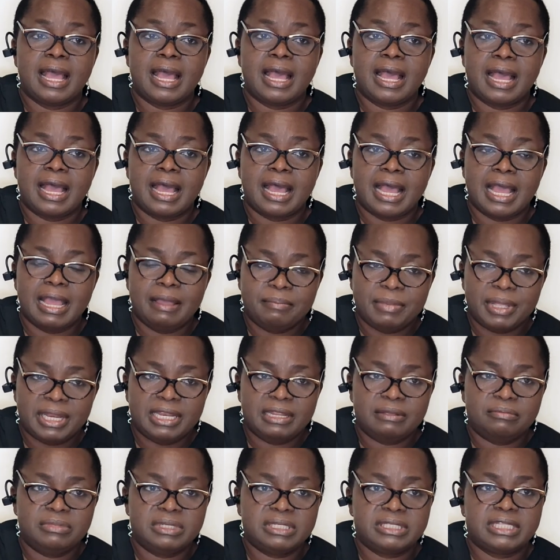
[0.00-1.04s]
I made
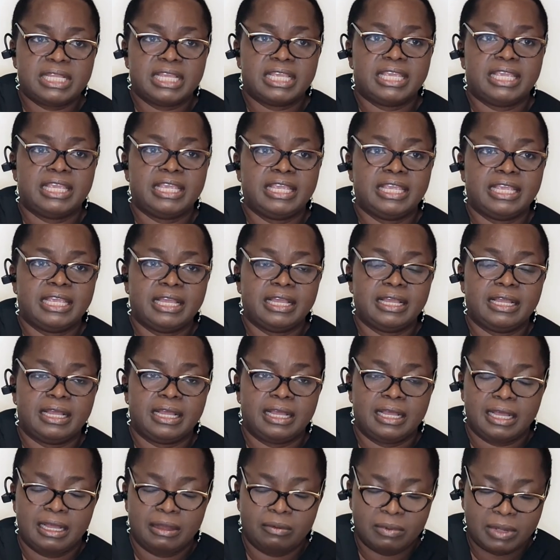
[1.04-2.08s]
a mistake here.
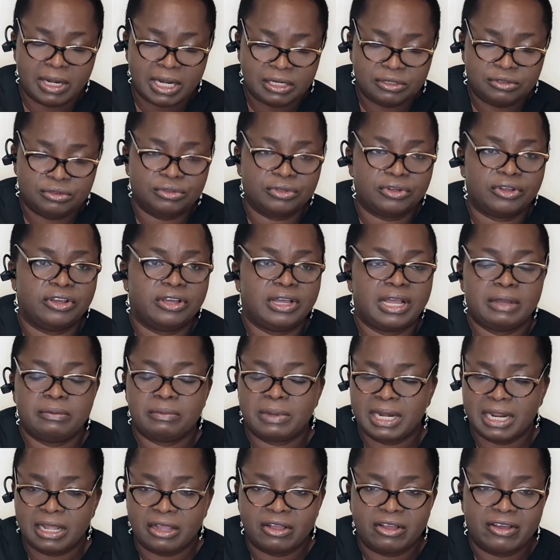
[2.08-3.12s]
I want to do, I
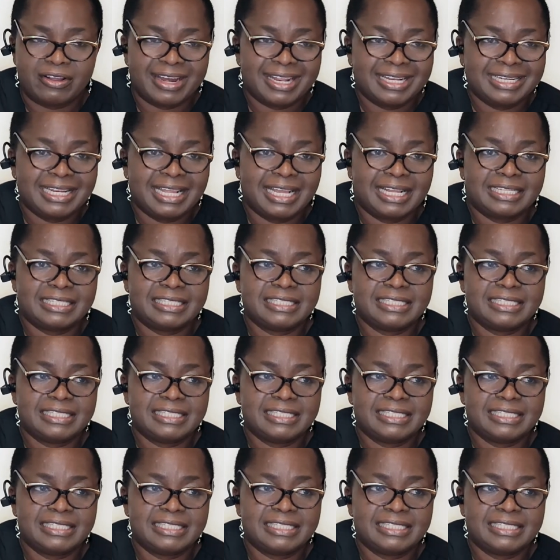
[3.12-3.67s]
want to correct that